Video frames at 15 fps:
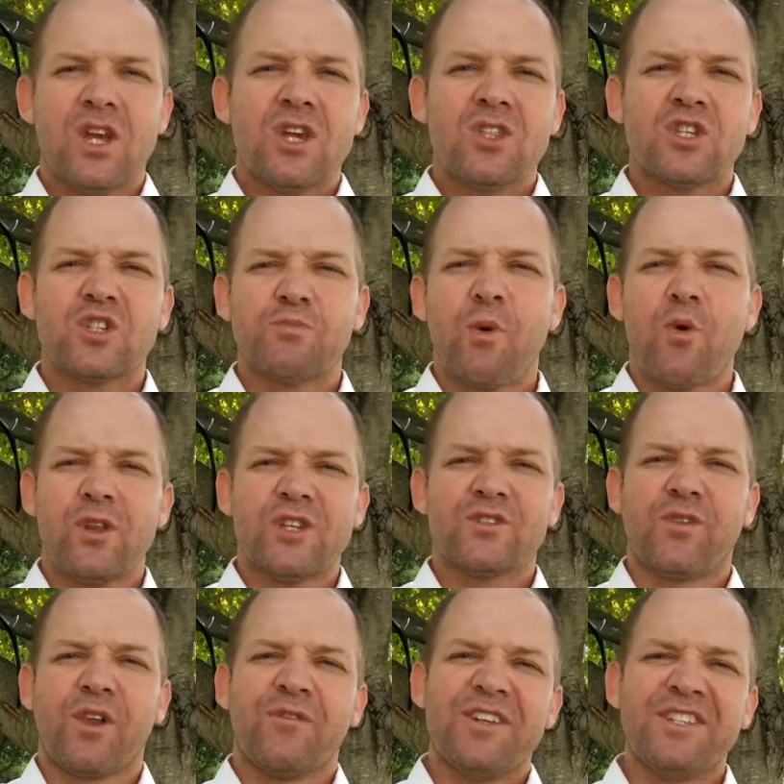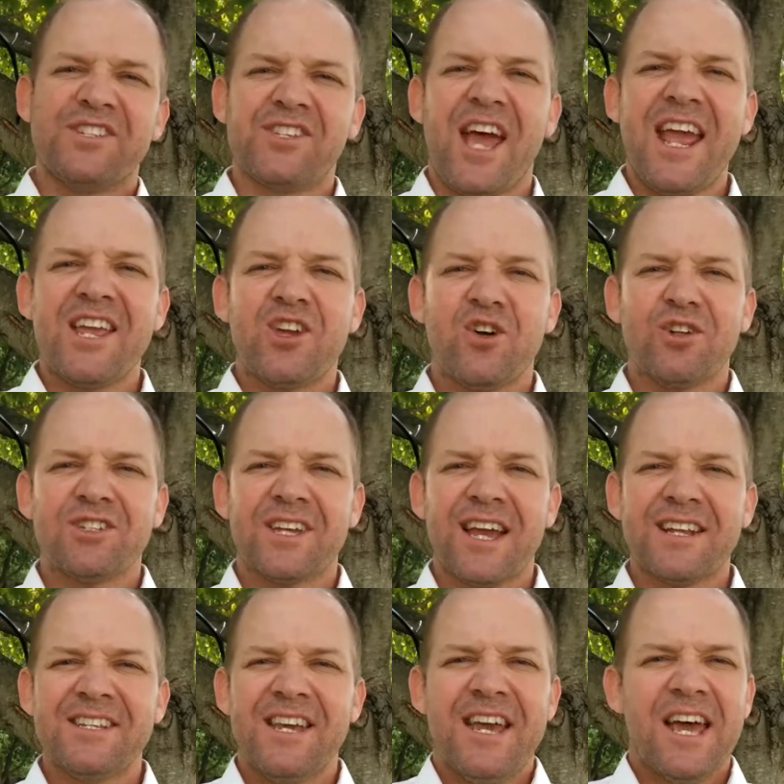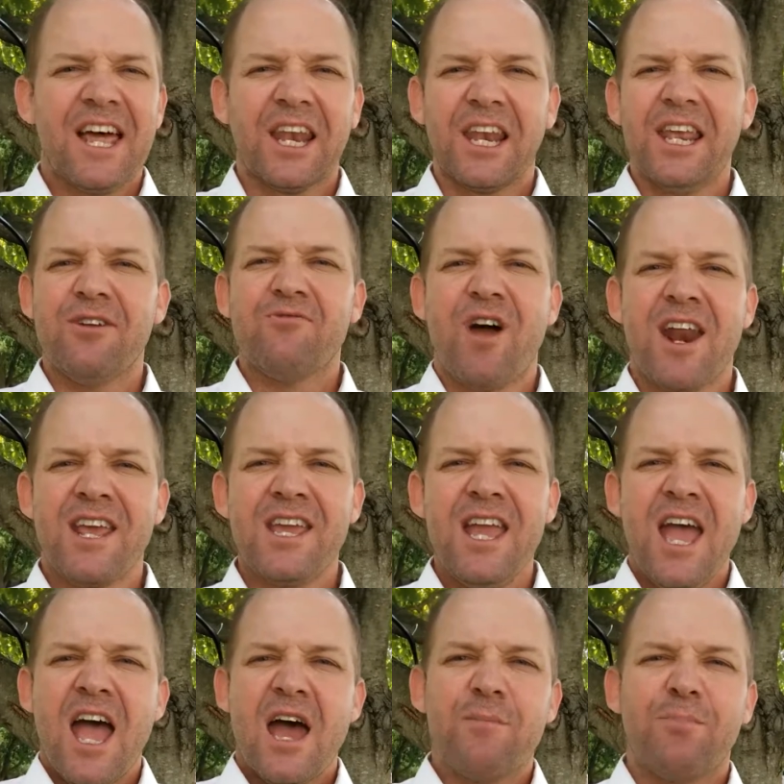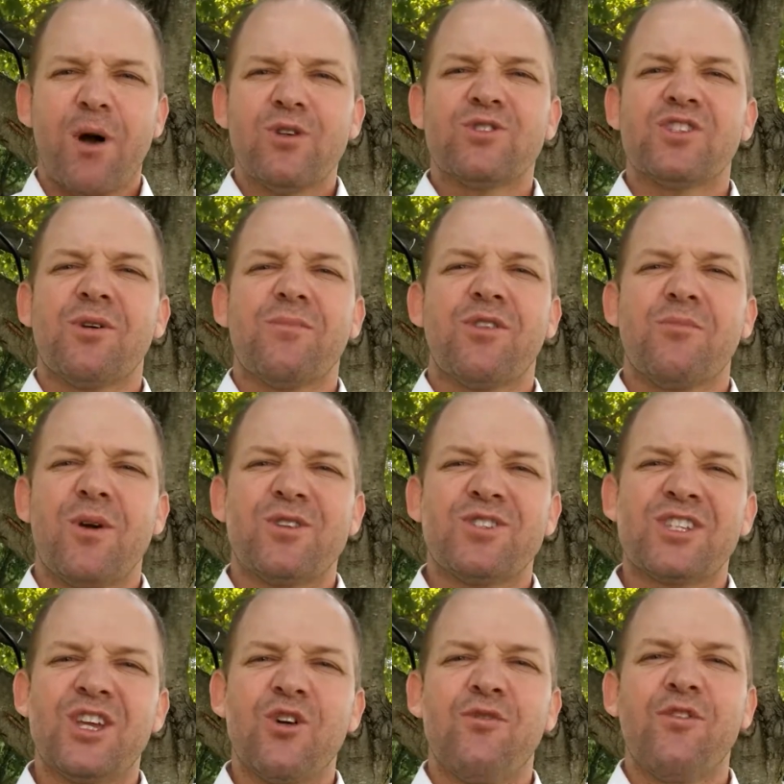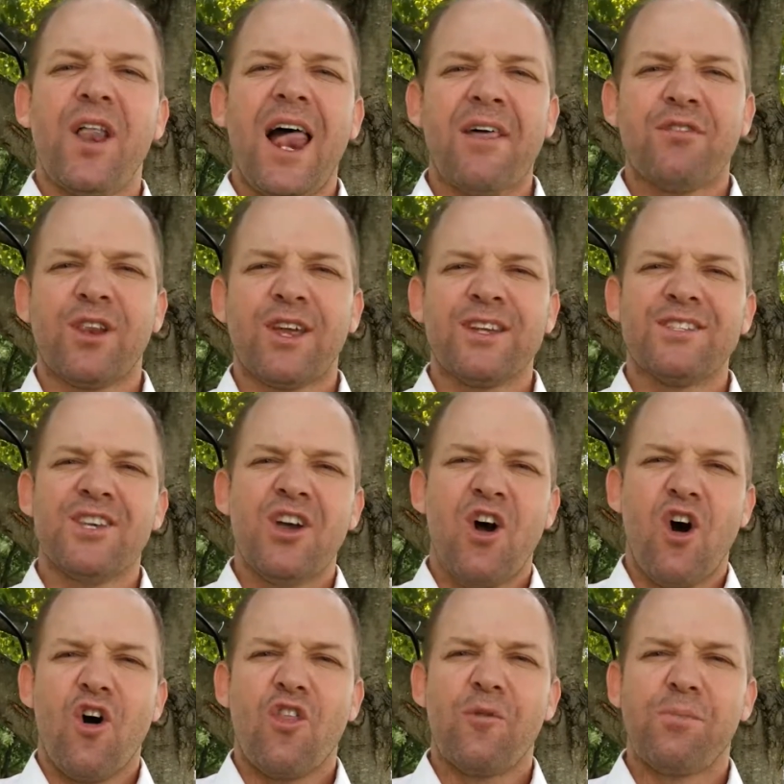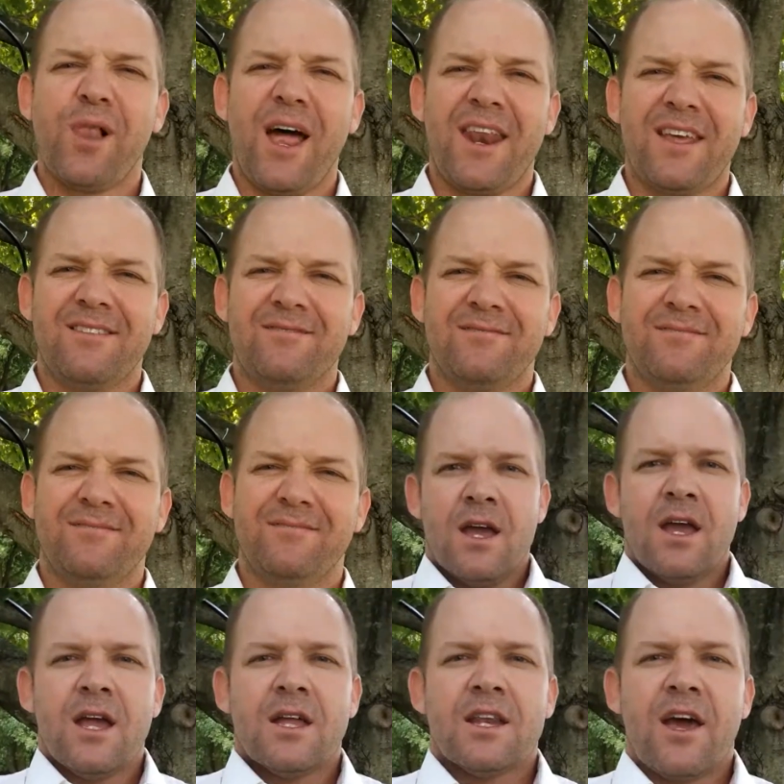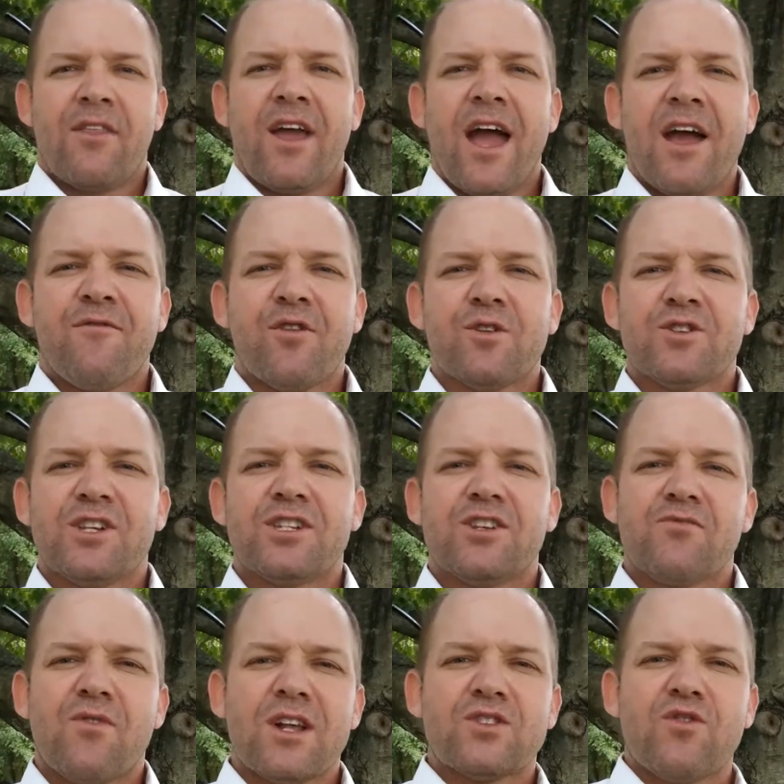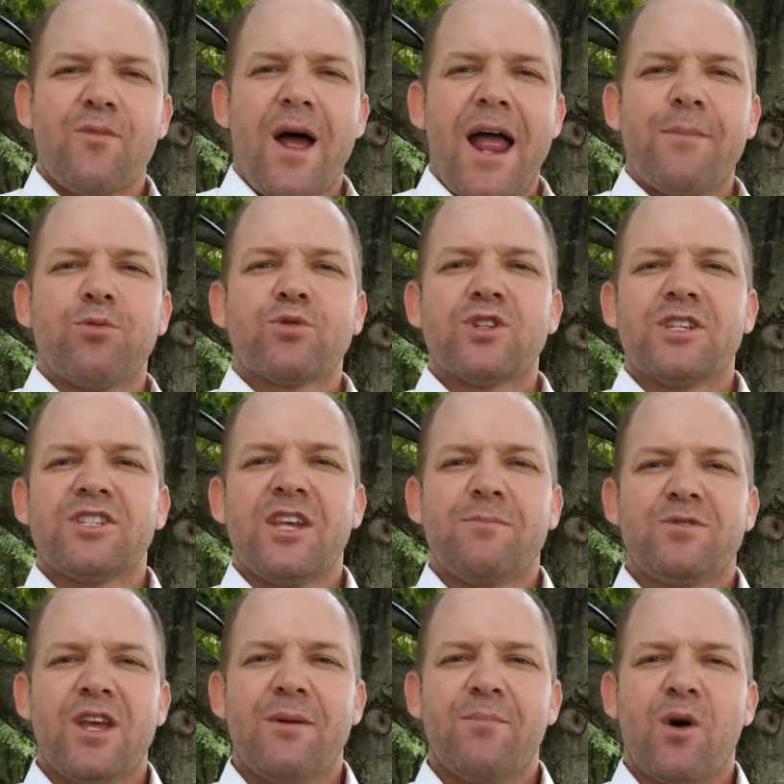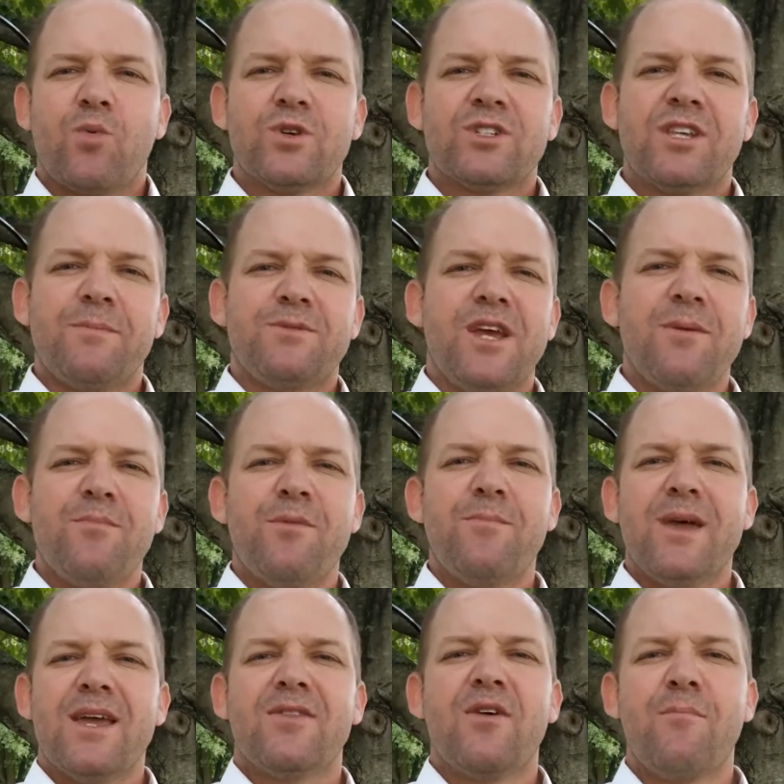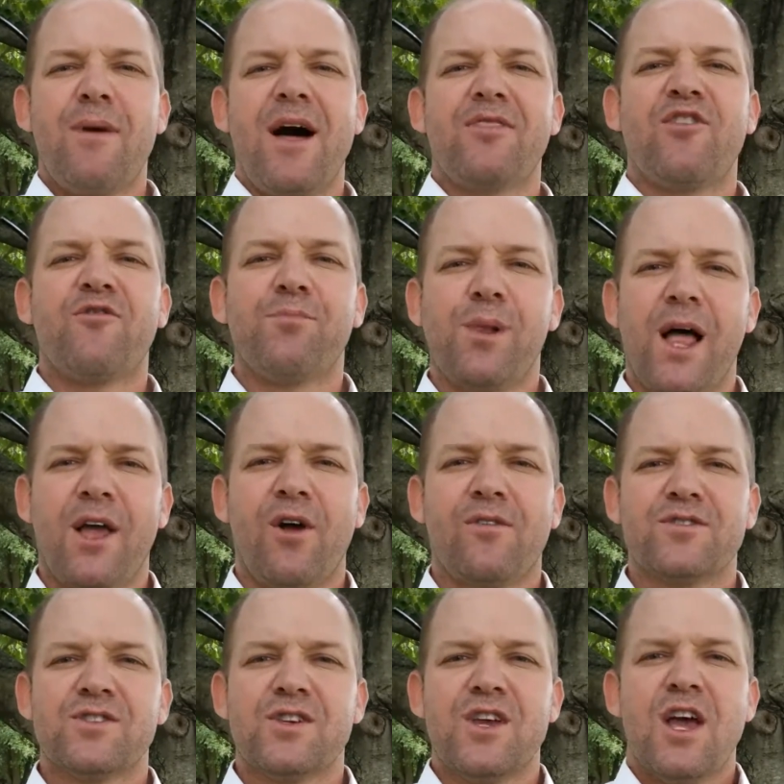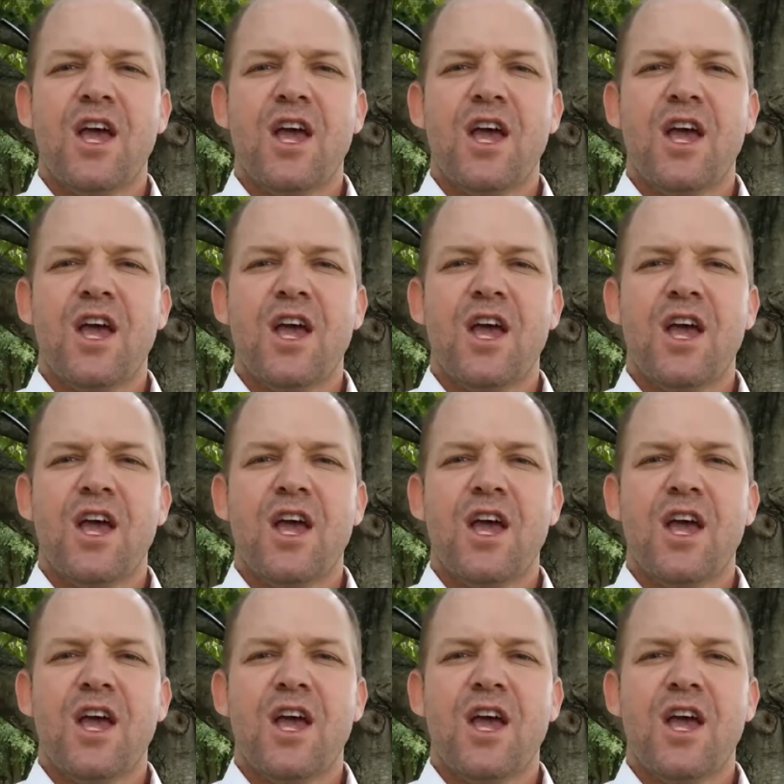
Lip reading: The sport is full of insane contact, elite running, and boasts some of the most skillful athletes on the planet. Now, the AFL season runs from April to September, with September being the month of playoffs.